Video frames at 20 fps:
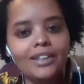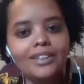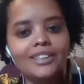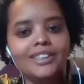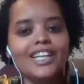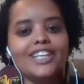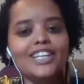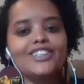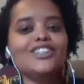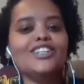
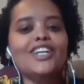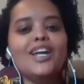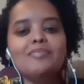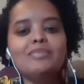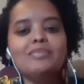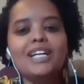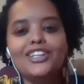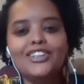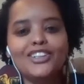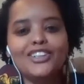Like, you're not
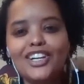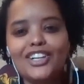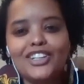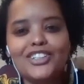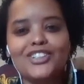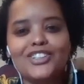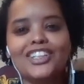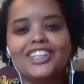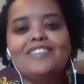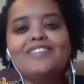Black, you're
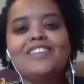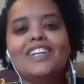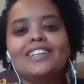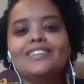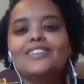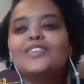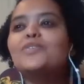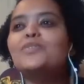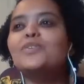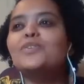Eritrean. I'm like,
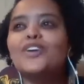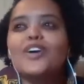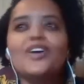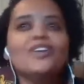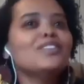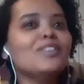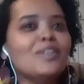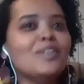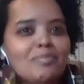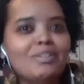no, we're
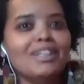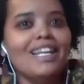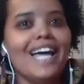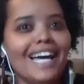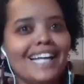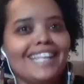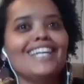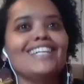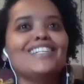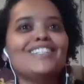also
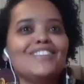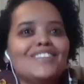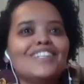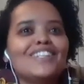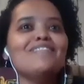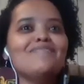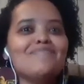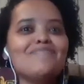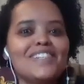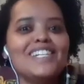Black. Like, you
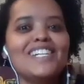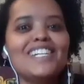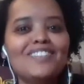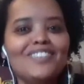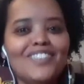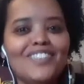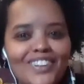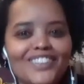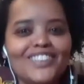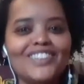can be
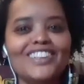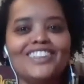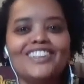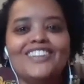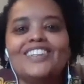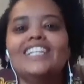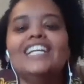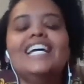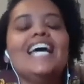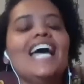both,
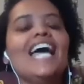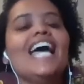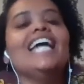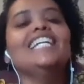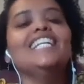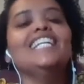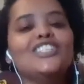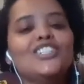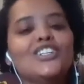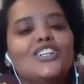
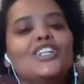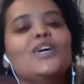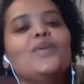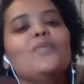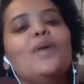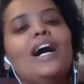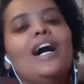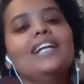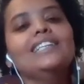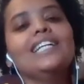and it took a
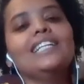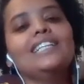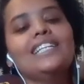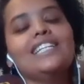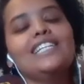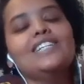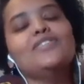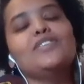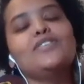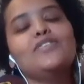while, I
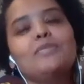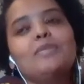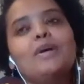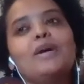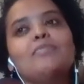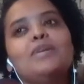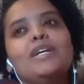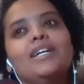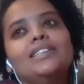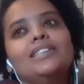think, even for
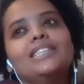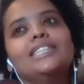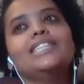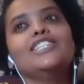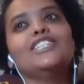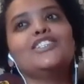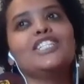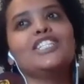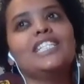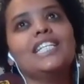my parents to
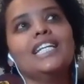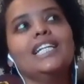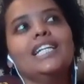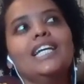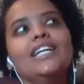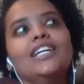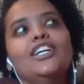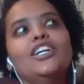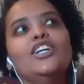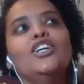understand,
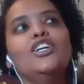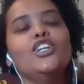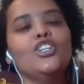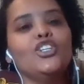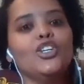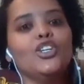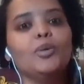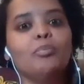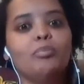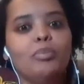like,
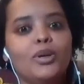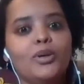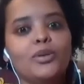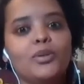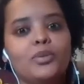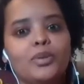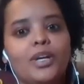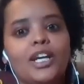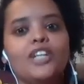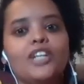you're
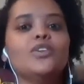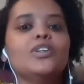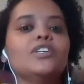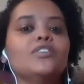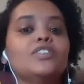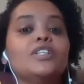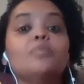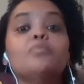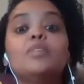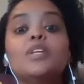both, right? Or if
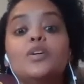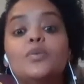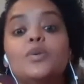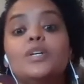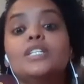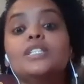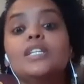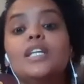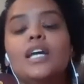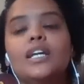something
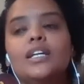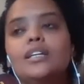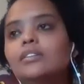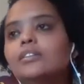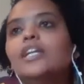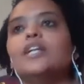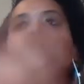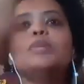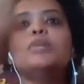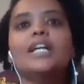was like
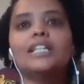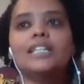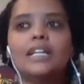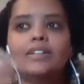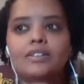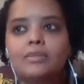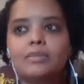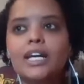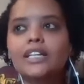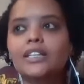Black
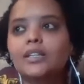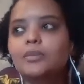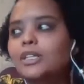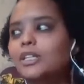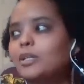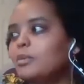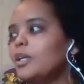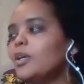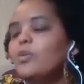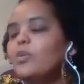Lives Matter, I might
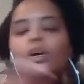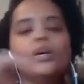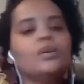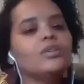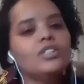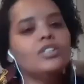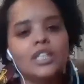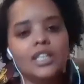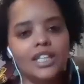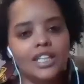have been like, why would
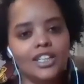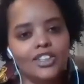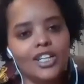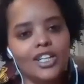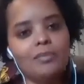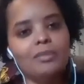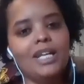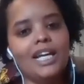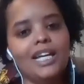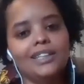you say that? You're
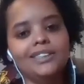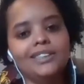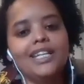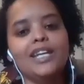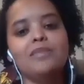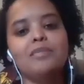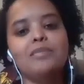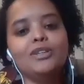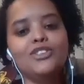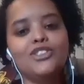not Black. It's
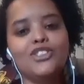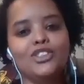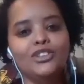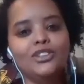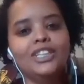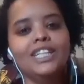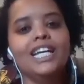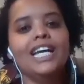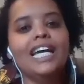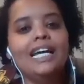not about you.
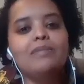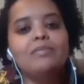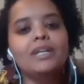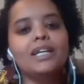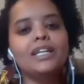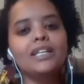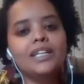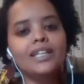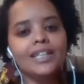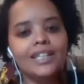I'm
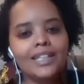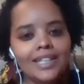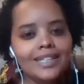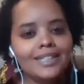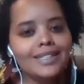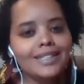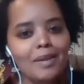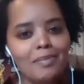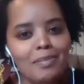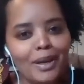like, it
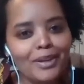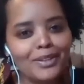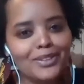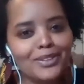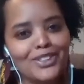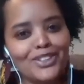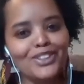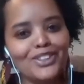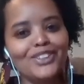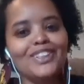is about
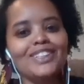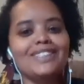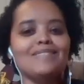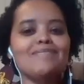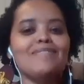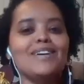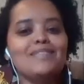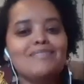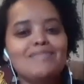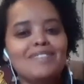you. It's
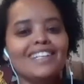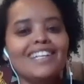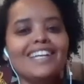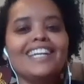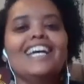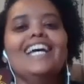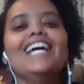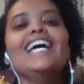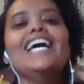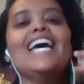about me.
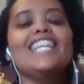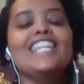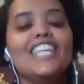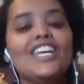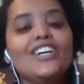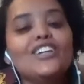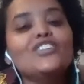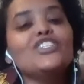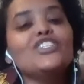Like, and their just